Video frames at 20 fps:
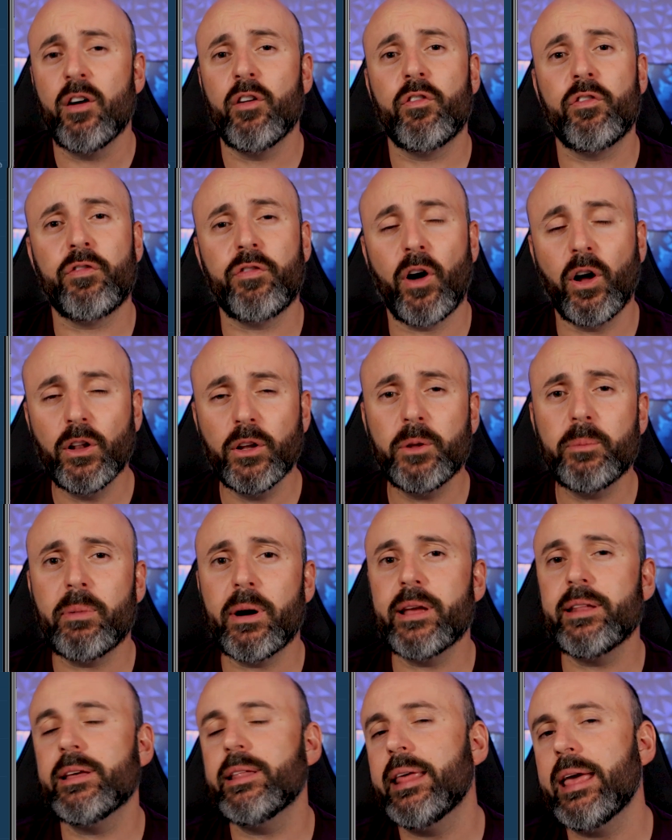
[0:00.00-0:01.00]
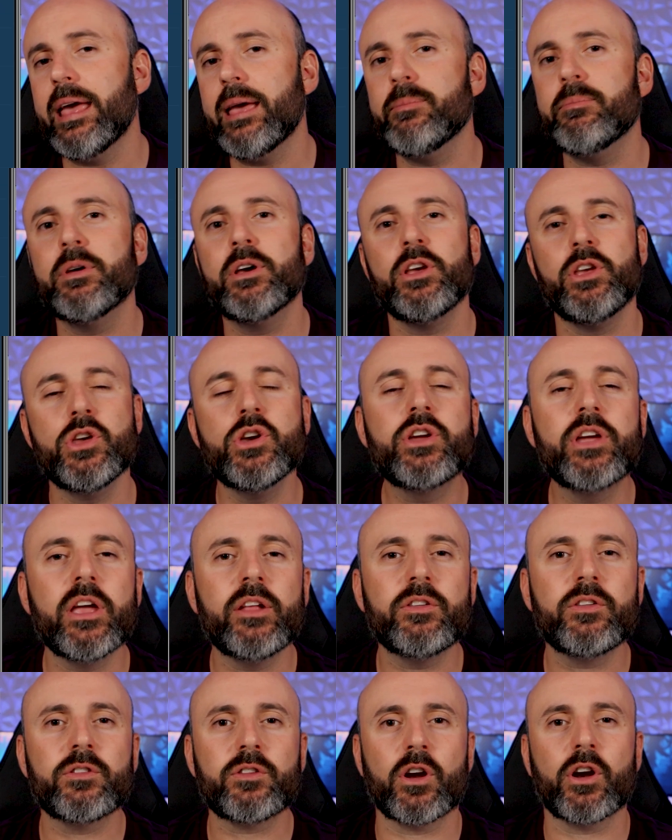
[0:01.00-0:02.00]
Followed by the name, you
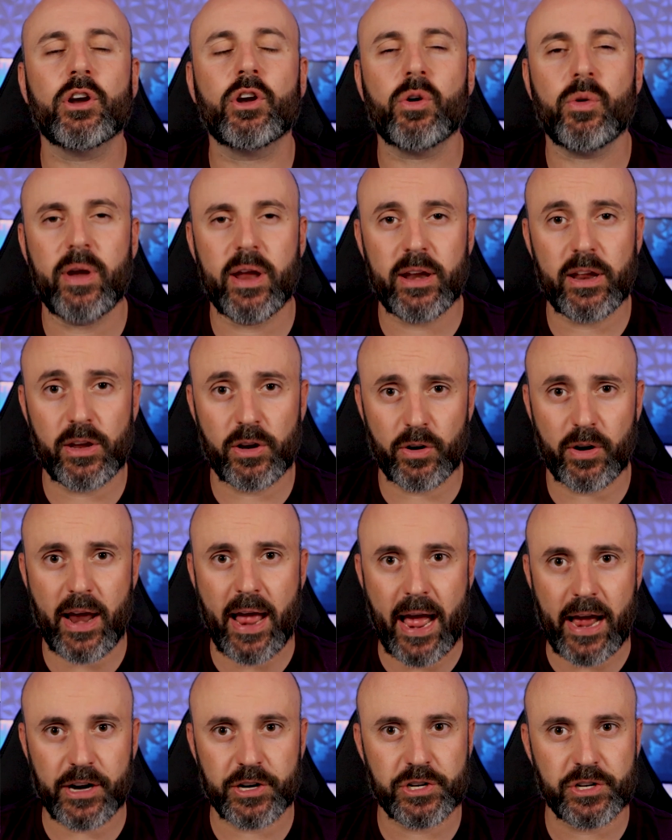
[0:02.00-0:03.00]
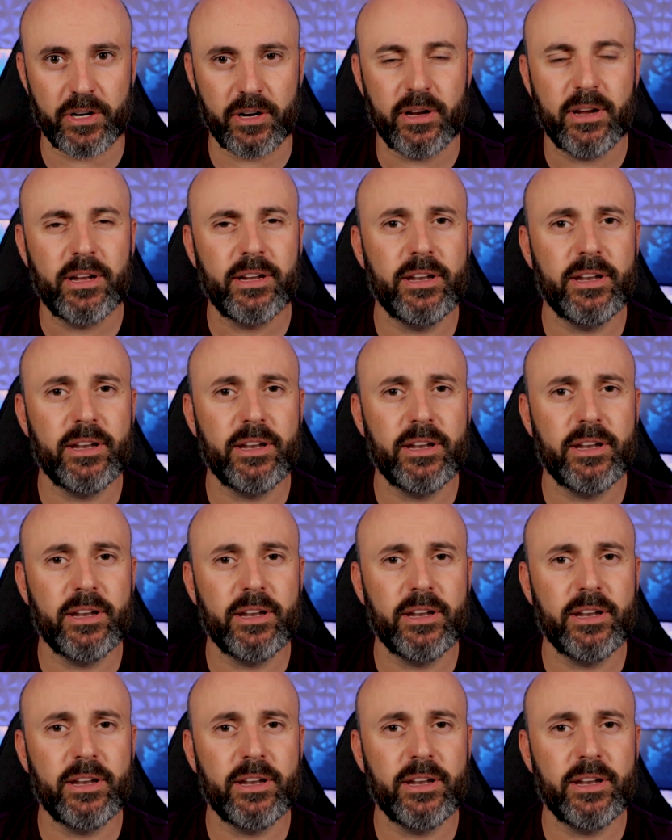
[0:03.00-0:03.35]
can start creating your action.